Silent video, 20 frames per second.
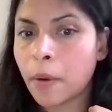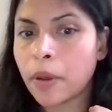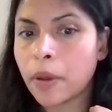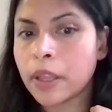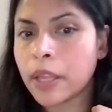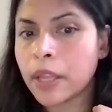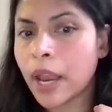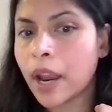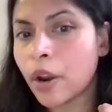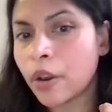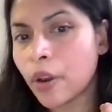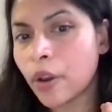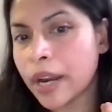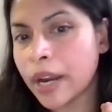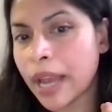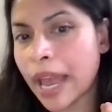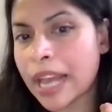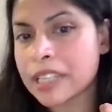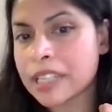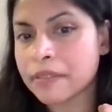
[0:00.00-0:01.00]
they are
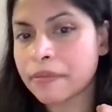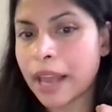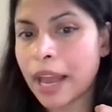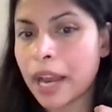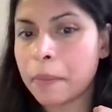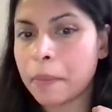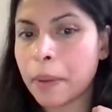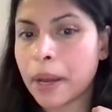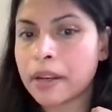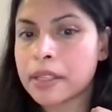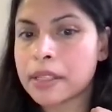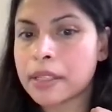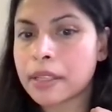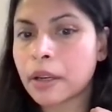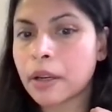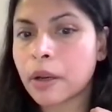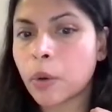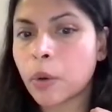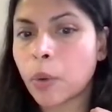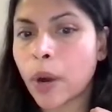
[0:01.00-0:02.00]
not as flat, but
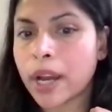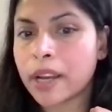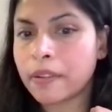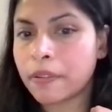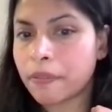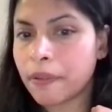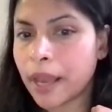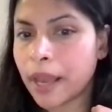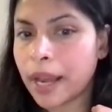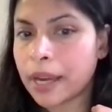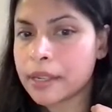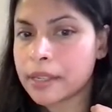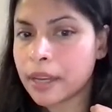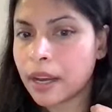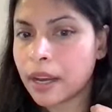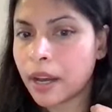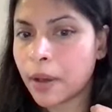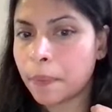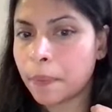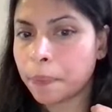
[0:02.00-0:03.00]
quite flat.
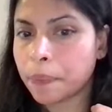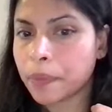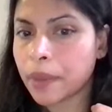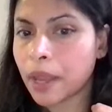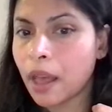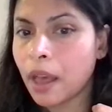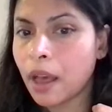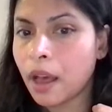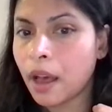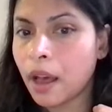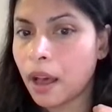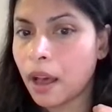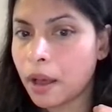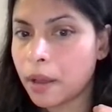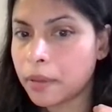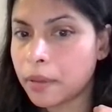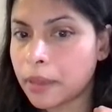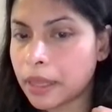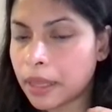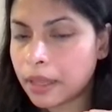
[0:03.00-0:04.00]

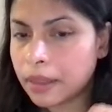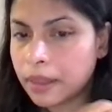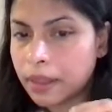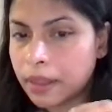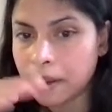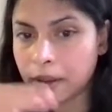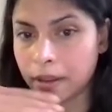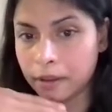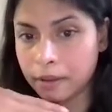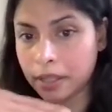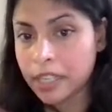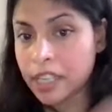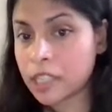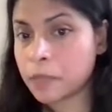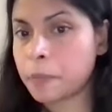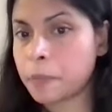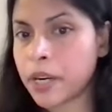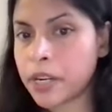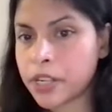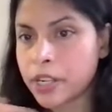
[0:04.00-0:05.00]
The
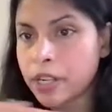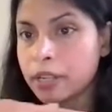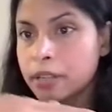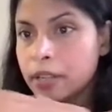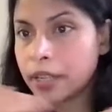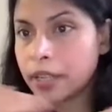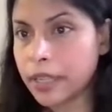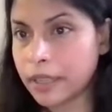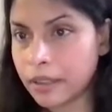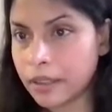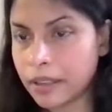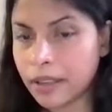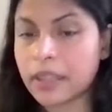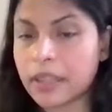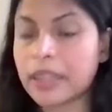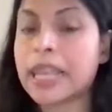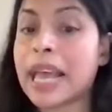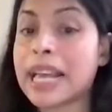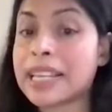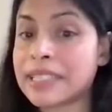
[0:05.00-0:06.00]
dispersion,
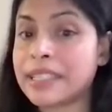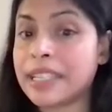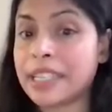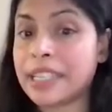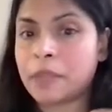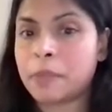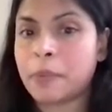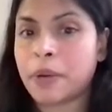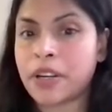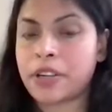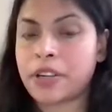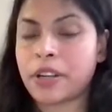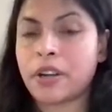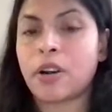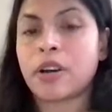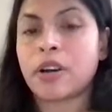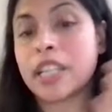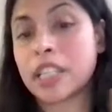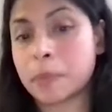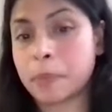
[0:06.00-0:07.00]
less dispersion
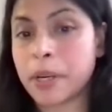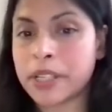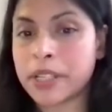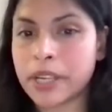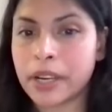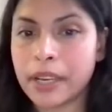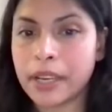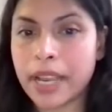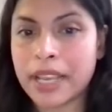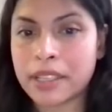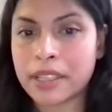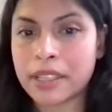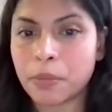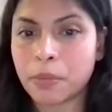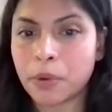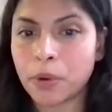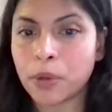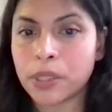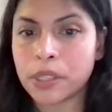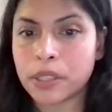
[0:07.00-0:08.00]
or dispersion less
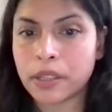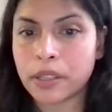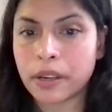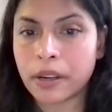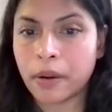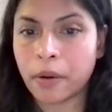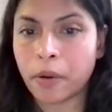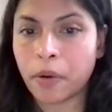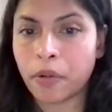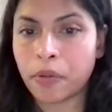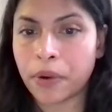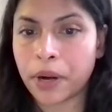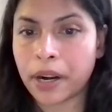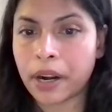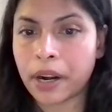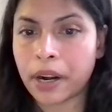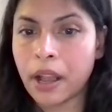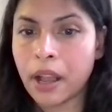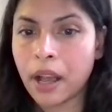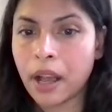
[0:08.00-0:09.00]
modes
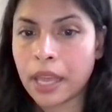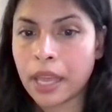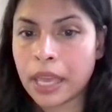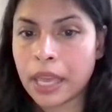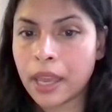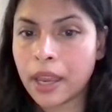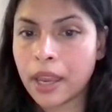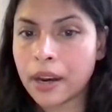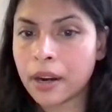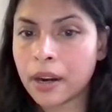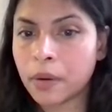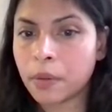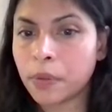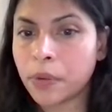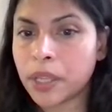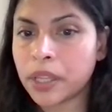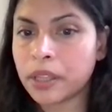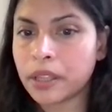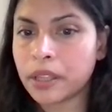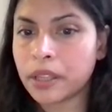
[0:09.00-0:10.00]
over here
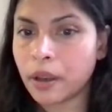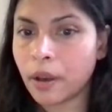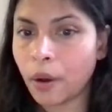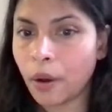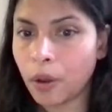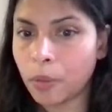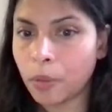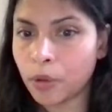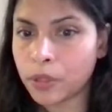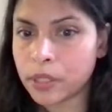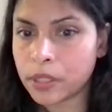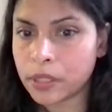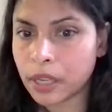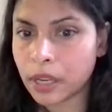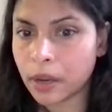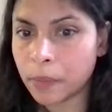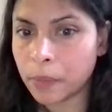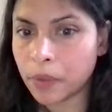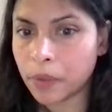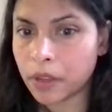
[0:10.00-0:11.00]
with the almost
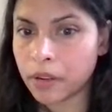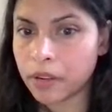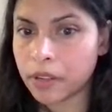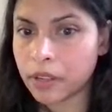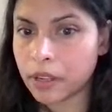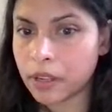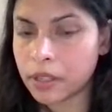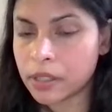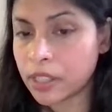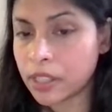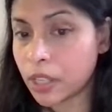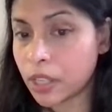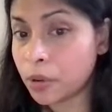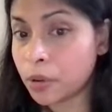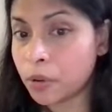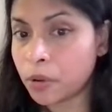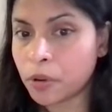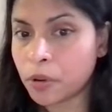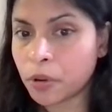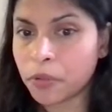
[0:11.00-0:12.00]

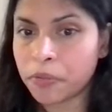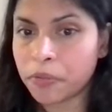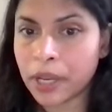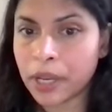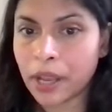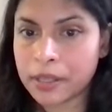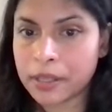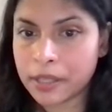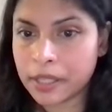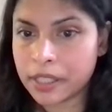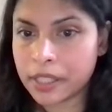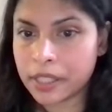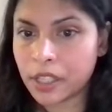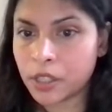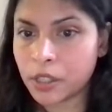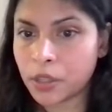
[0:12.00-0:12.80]
0 group velocities and